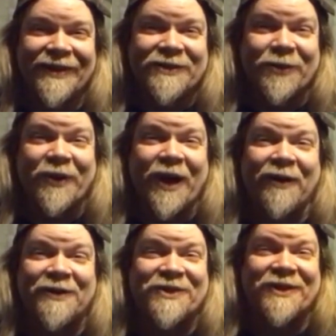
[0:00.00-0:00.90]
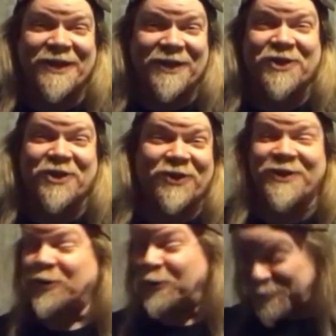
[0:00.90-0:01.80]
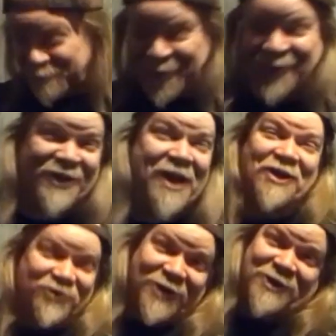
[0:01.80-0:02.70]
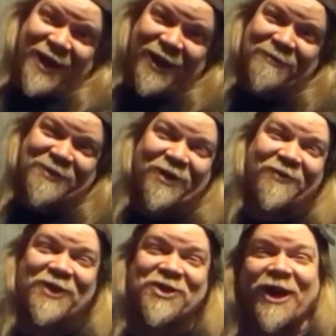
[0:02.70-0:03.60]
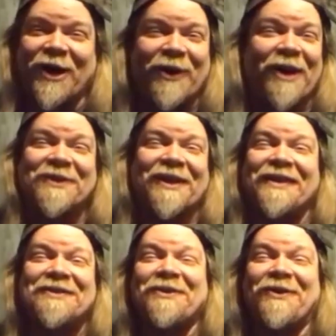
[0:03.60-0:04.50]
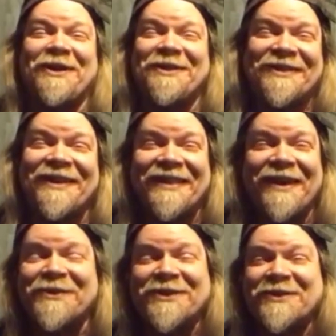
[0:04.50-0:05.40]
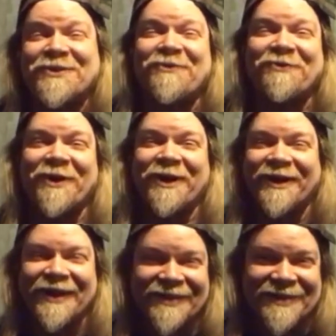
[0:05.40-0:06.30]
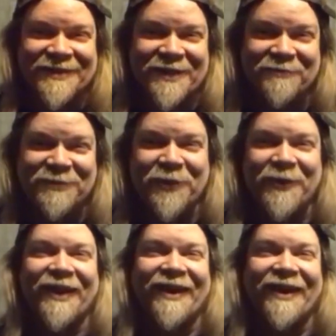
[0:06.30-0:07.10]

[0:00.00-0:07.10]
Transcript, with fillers: So in Hopkins, he's just he's all depressed. He tries hanging himself in the shower. I was like, that's the greatest thing. That was like so funny to see yeah. him doing